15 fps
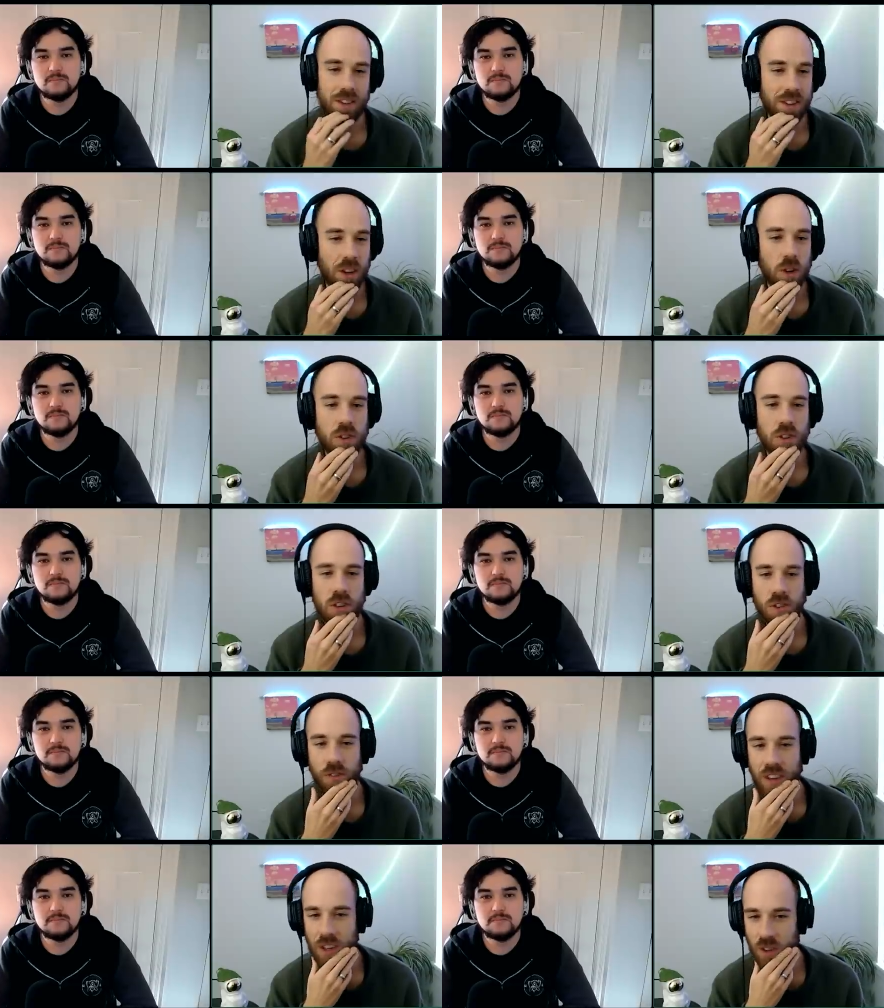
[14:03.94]
Speaker 1: still
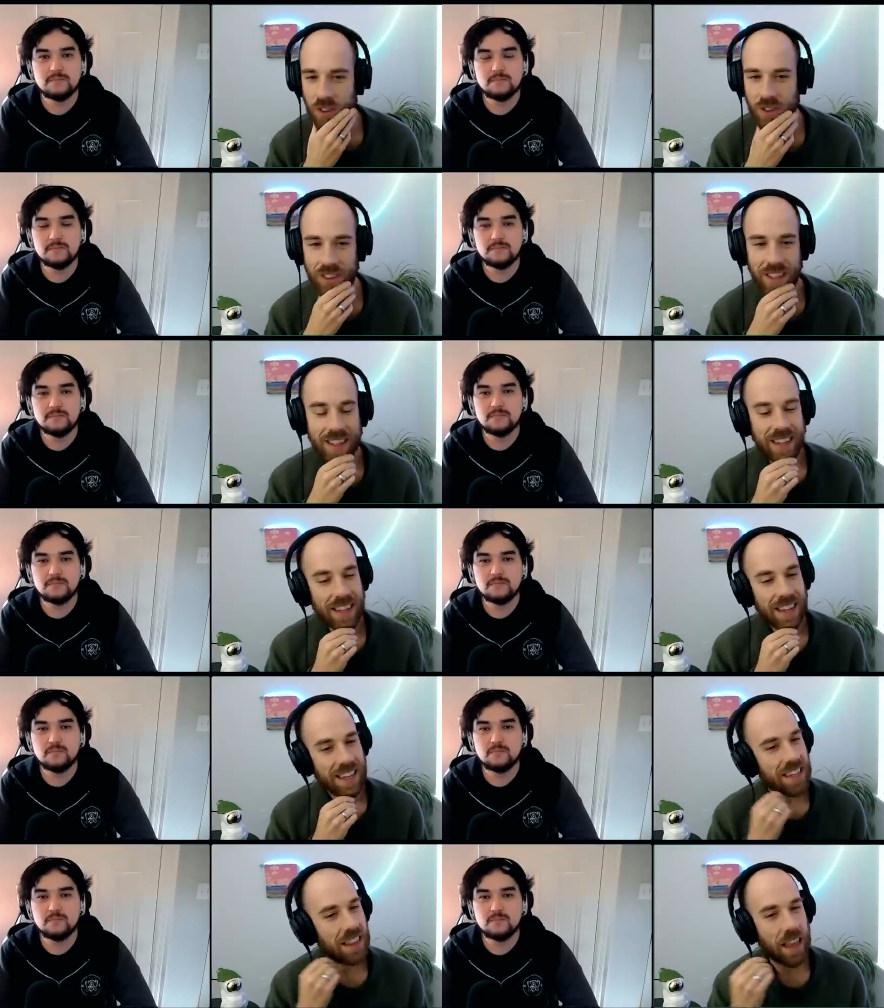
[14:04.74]
just feels
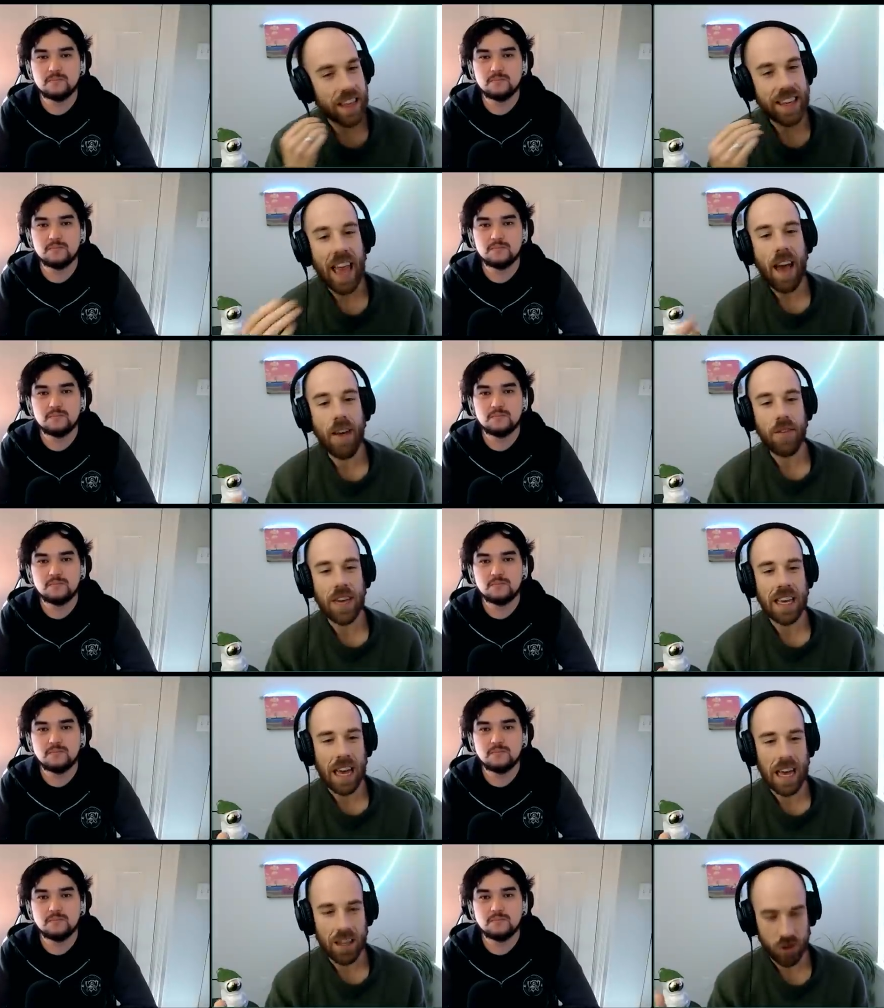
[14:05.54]
like
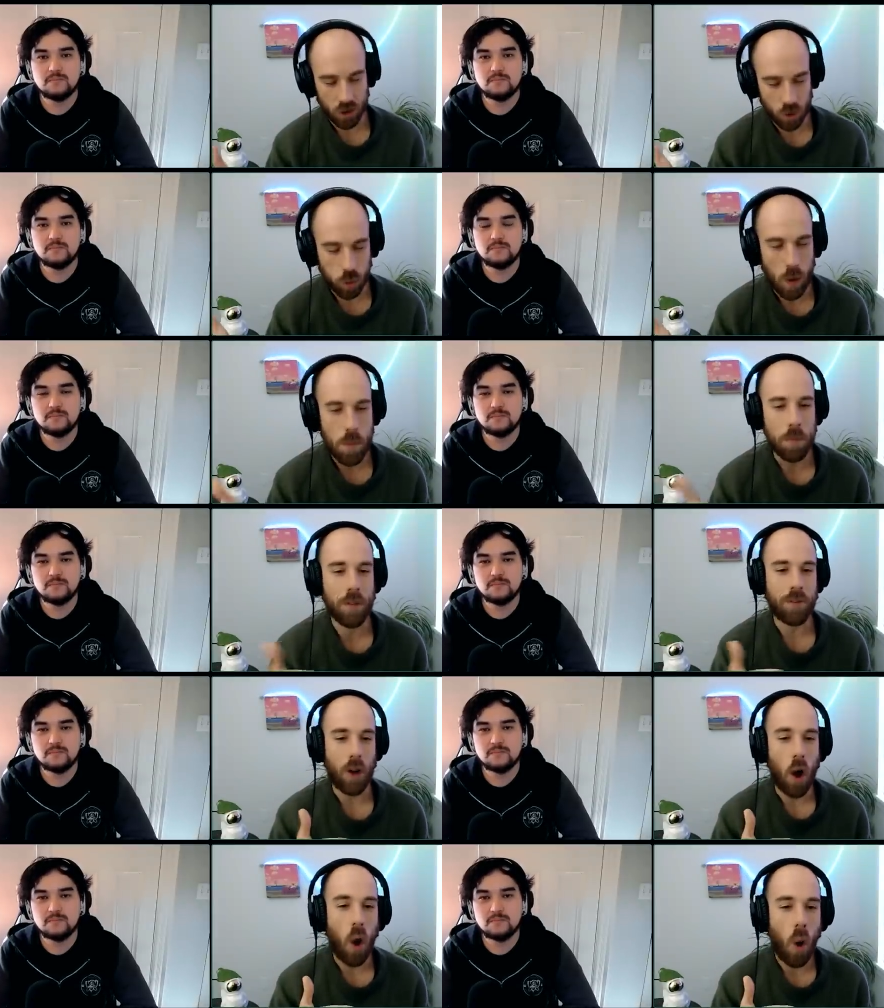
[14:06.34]
having a sweep
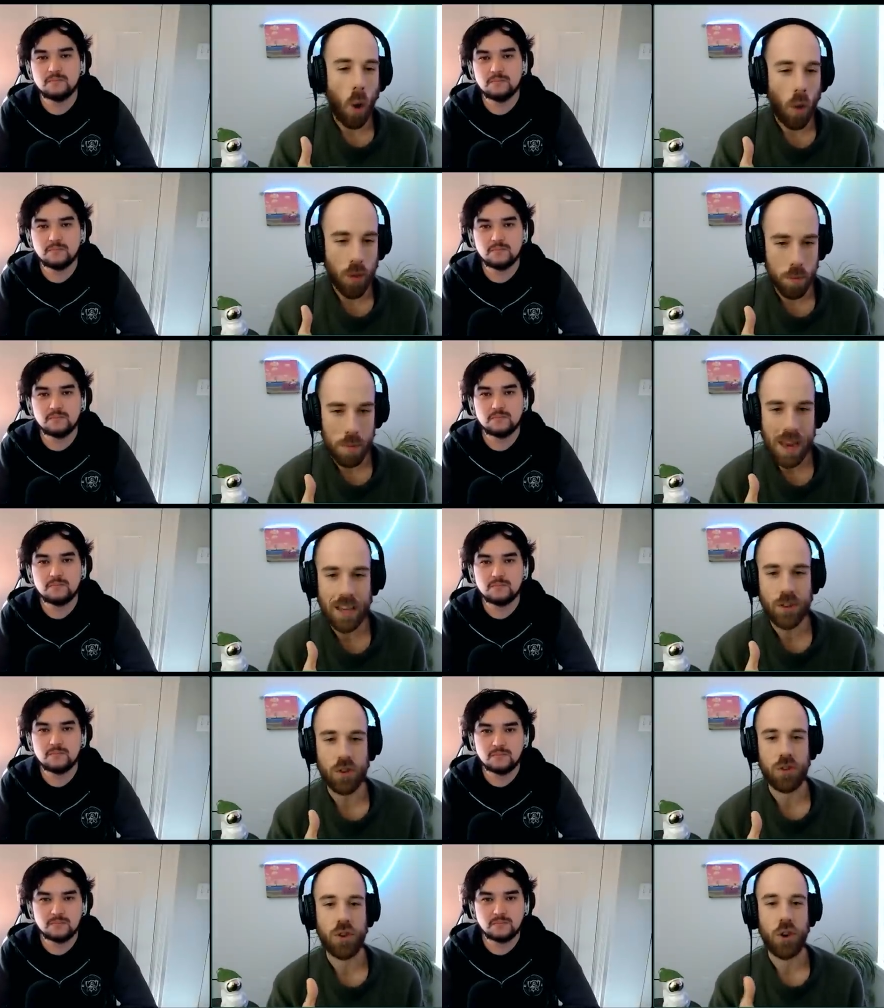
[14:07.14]
of all the
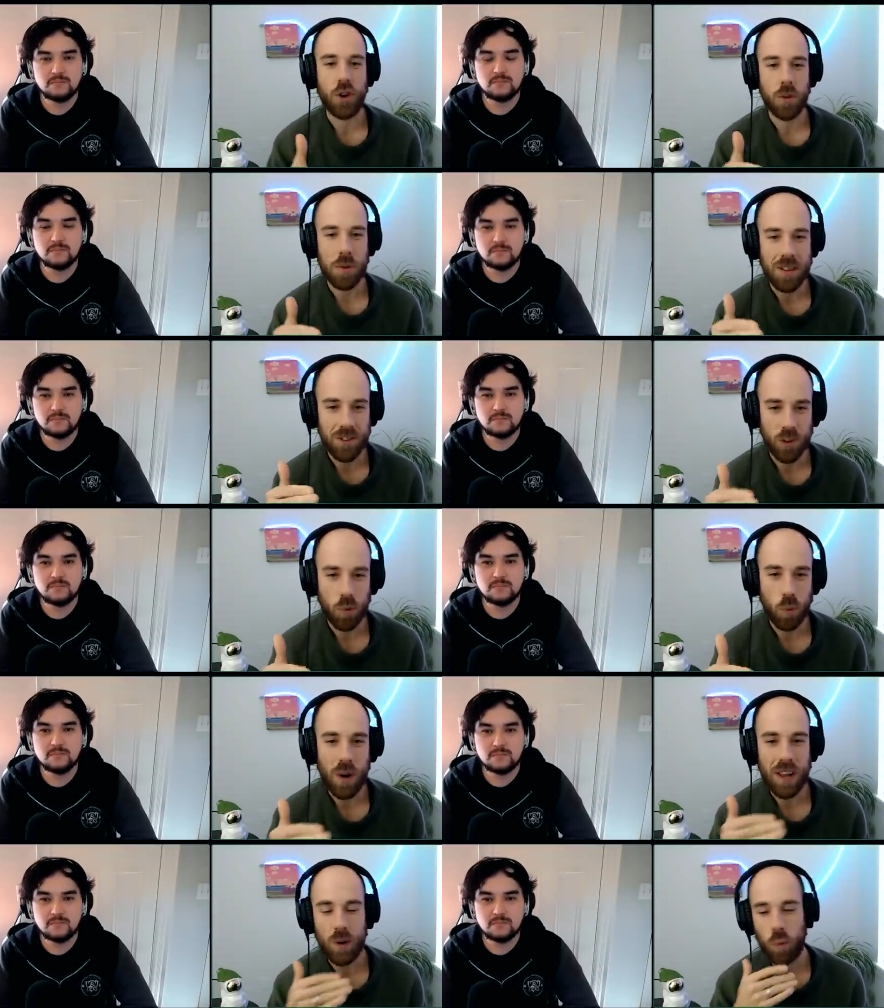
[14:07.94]
major tournaments
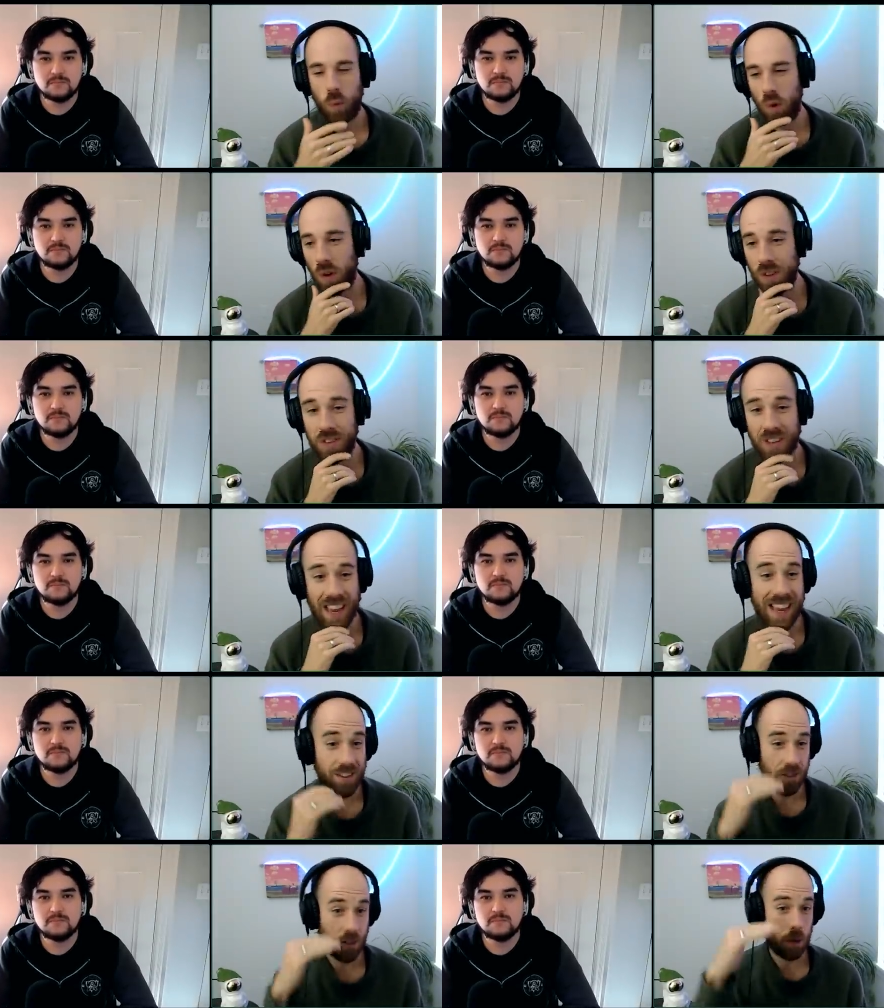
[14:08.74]
and winning Worlds
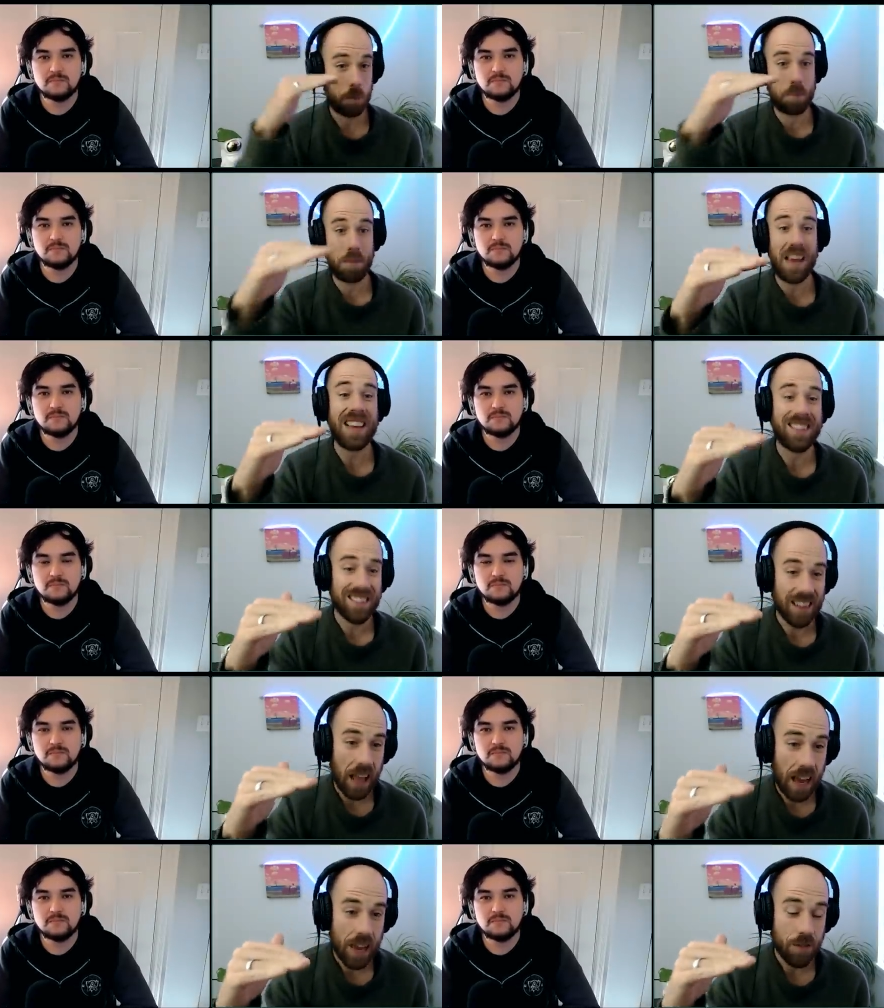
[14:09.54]
as your
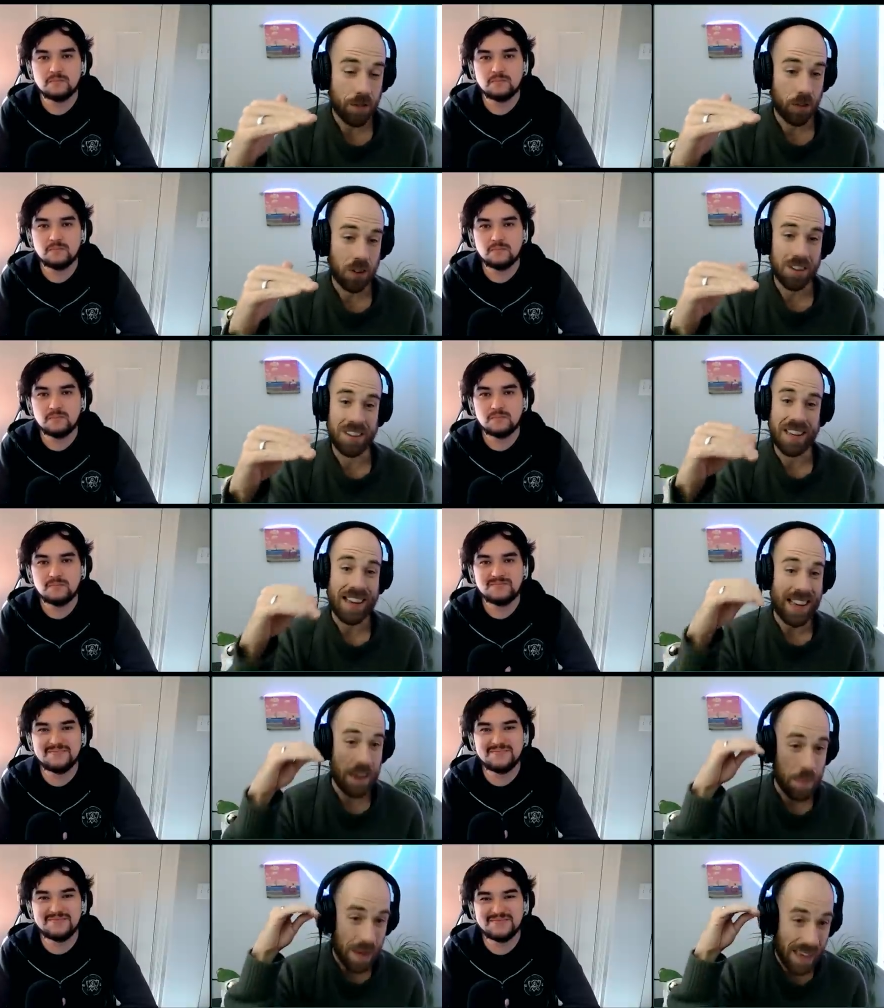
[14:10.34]
baseline for a
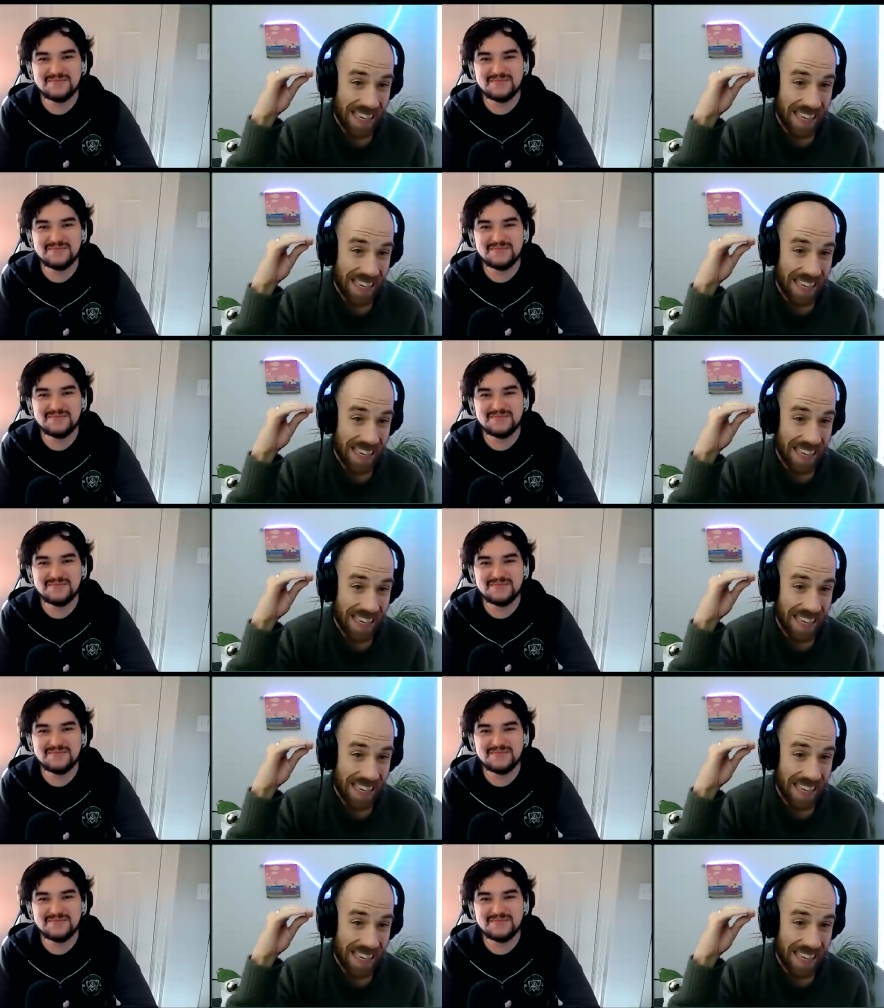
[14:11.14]
team,